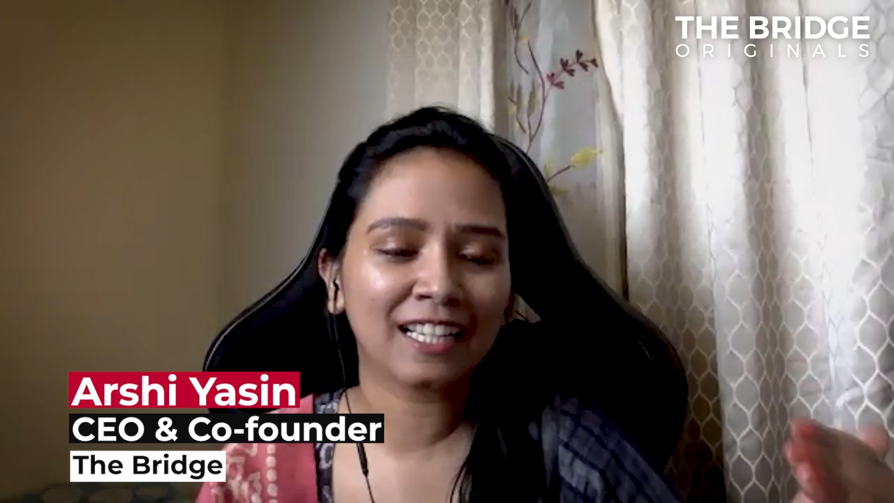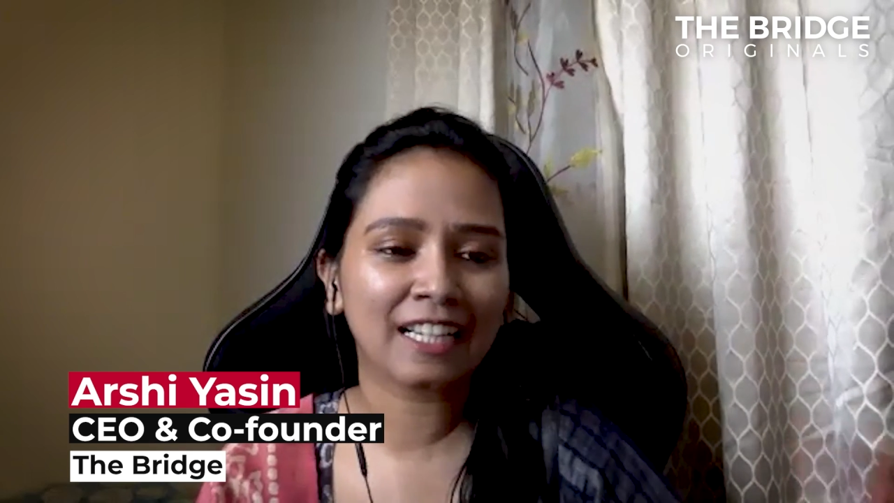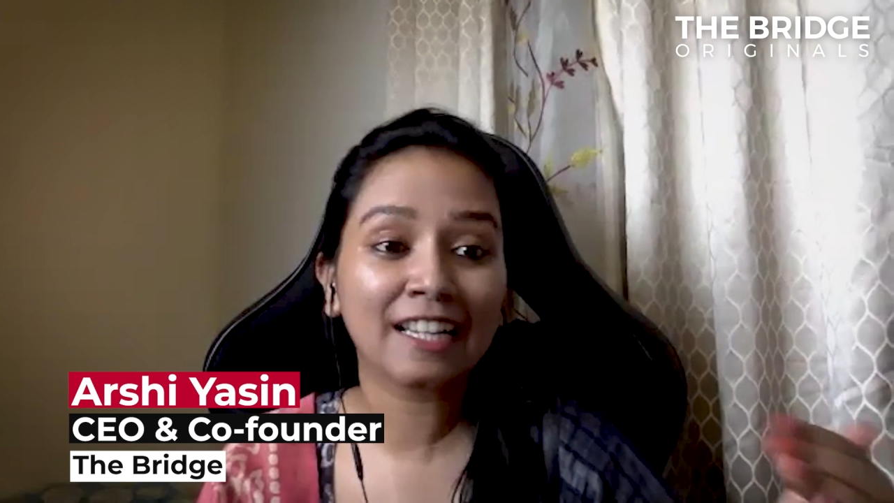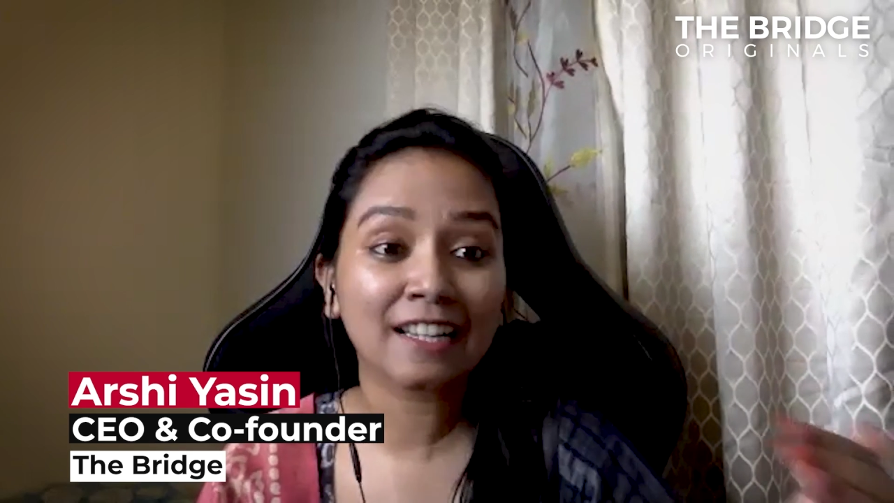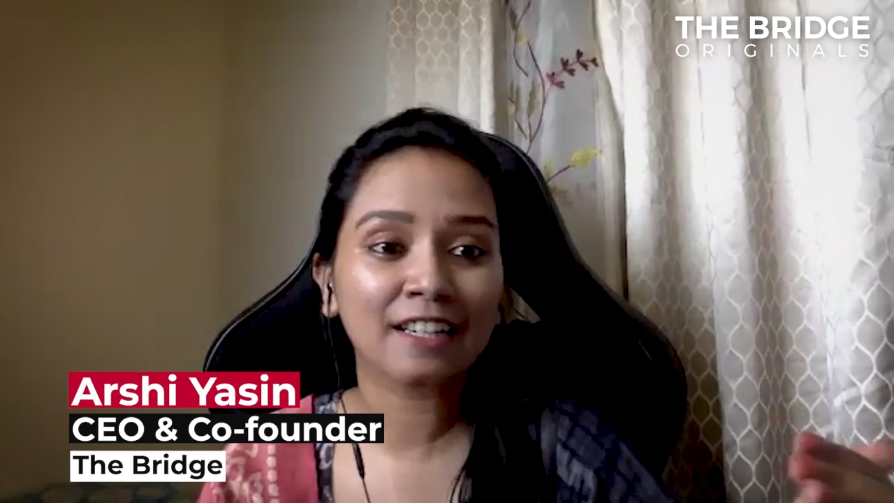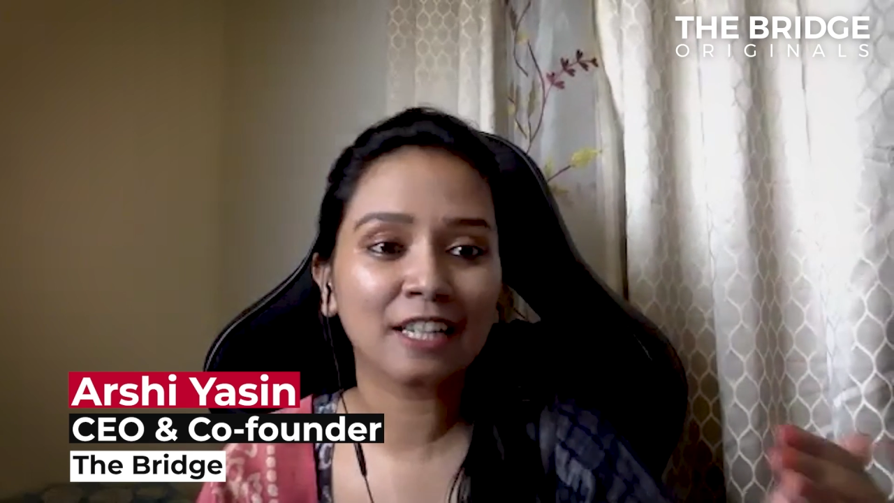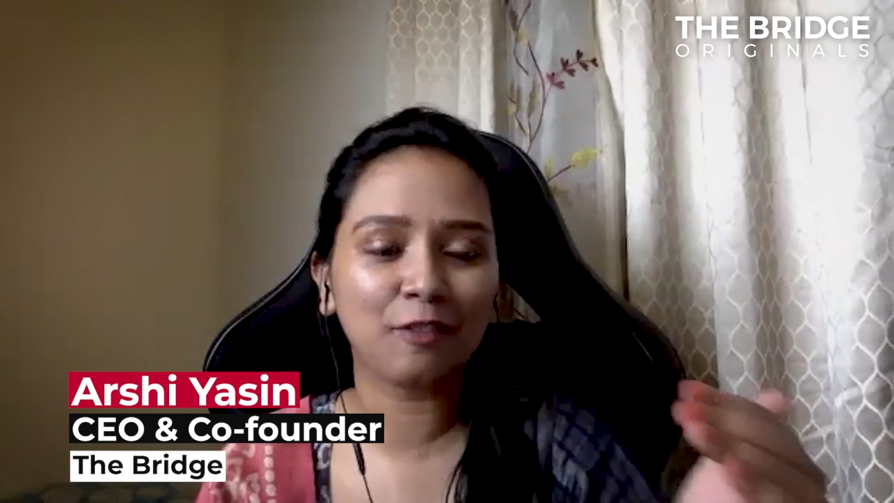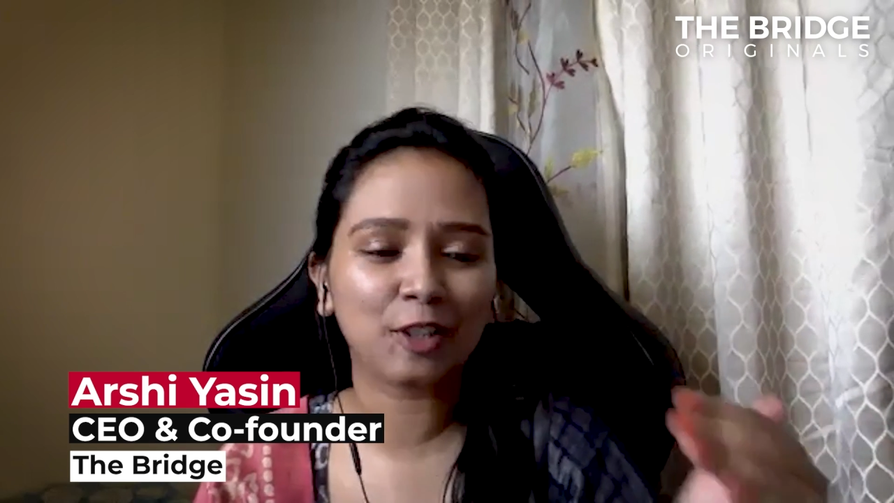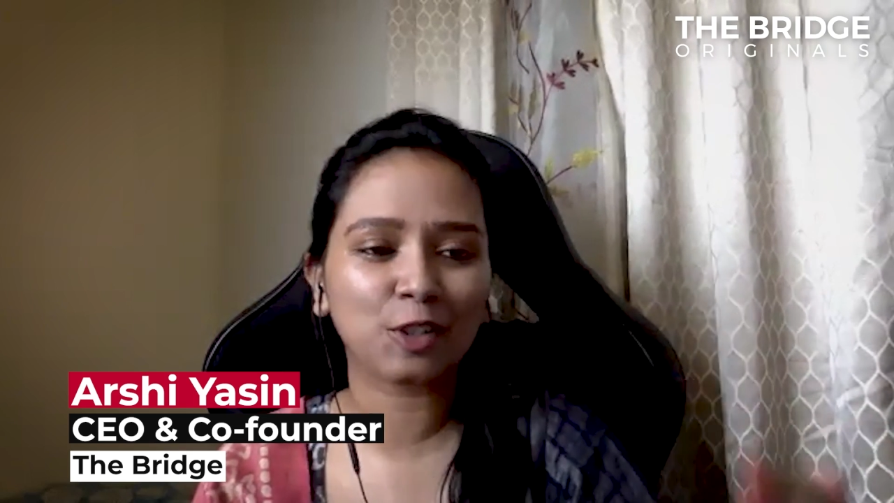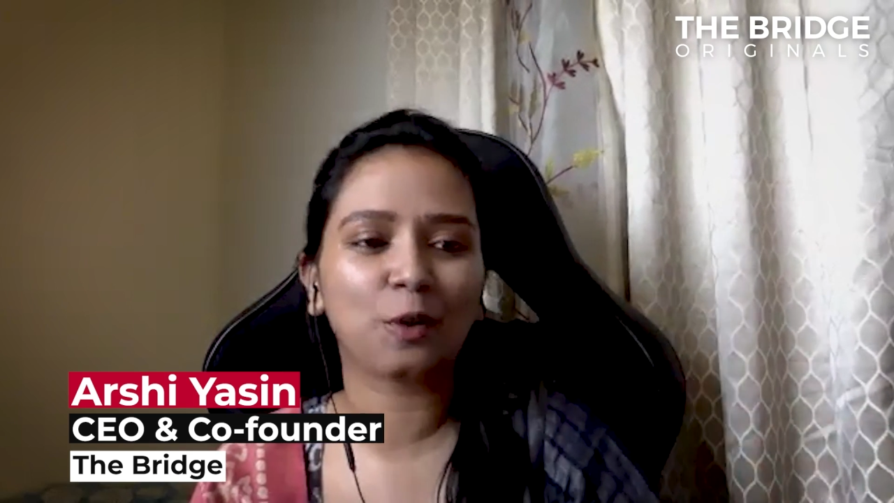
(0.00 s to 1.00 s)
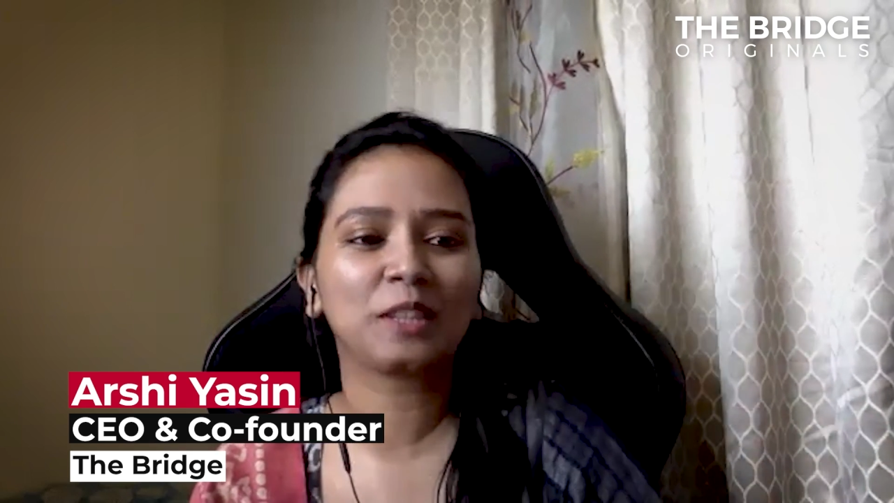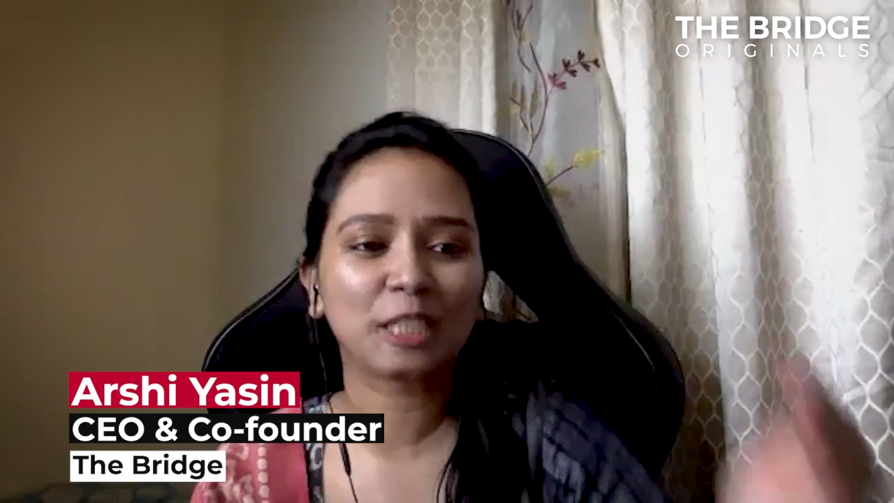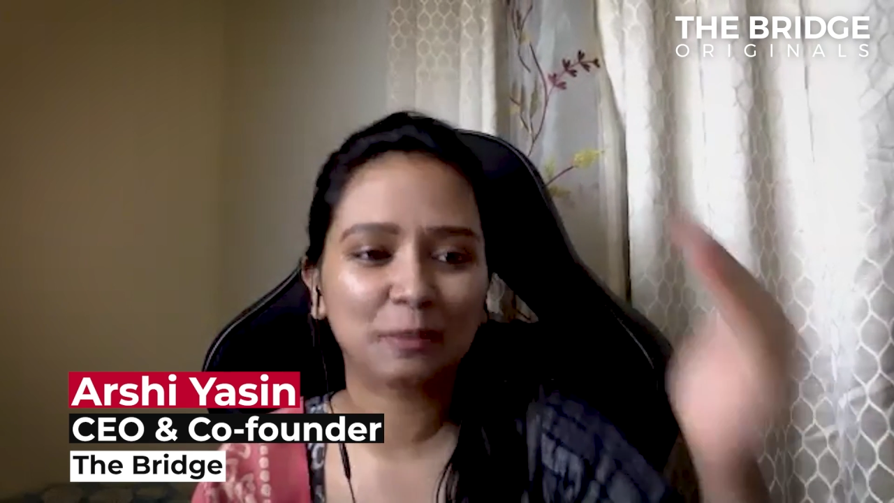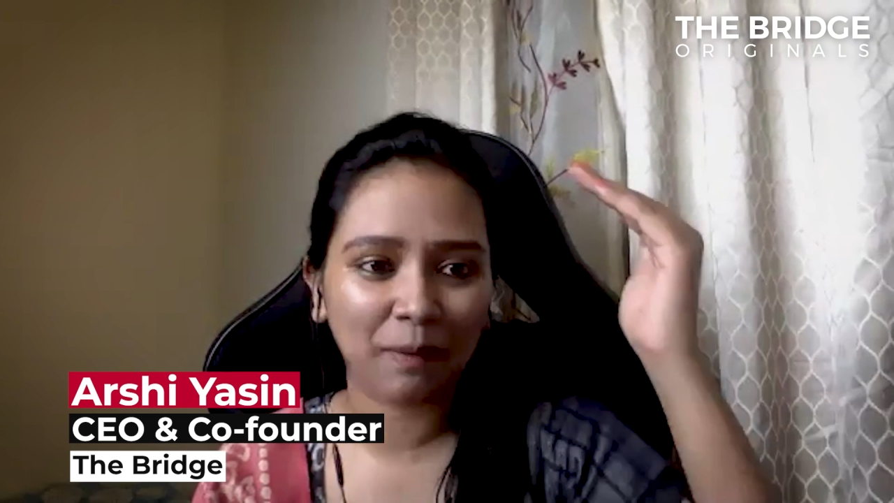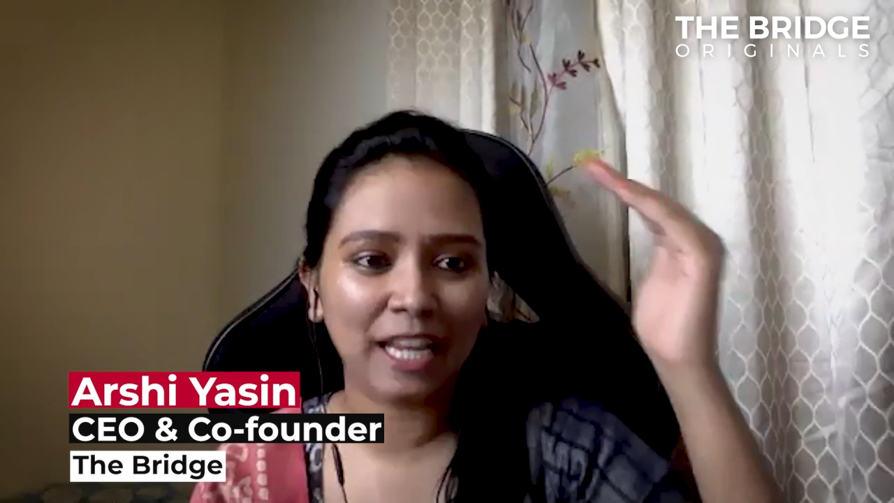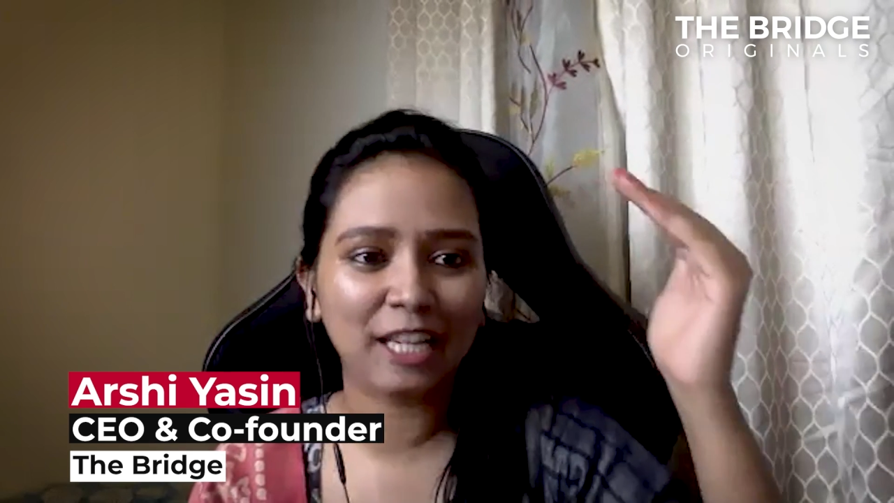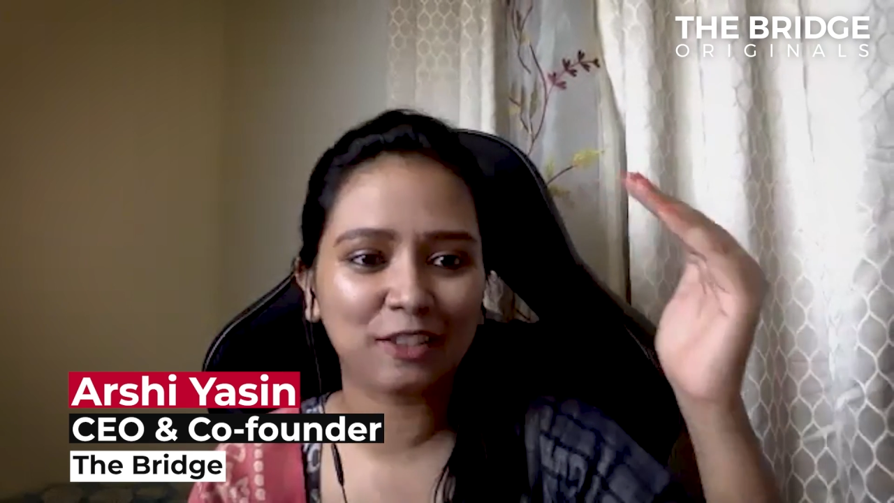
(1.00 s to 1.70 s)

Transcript: clearly we saw the spike